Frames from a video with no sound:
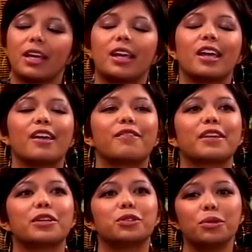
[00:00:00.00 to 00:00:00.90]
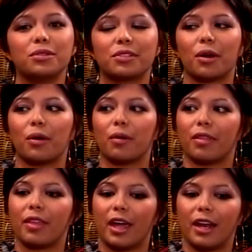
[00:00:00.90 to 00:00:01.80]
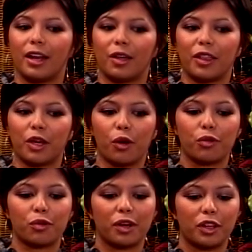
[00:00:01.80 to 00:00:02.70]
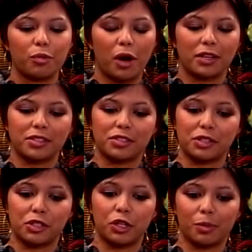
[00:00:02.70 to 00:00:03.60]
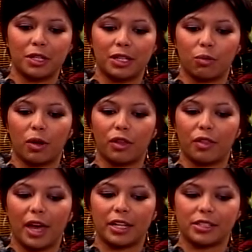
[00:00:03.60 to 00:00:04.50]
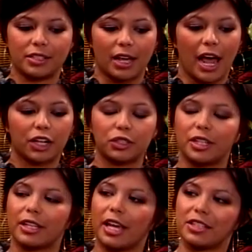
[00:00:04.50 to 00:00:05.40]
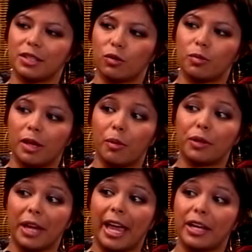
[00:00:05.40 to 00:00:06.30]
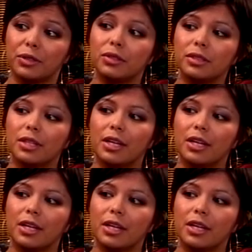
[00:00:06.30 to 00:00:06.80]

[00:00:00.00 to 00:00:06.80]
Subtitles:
If they do so, then they go through another process to determine whether that is actually a case that we'll be able to handle.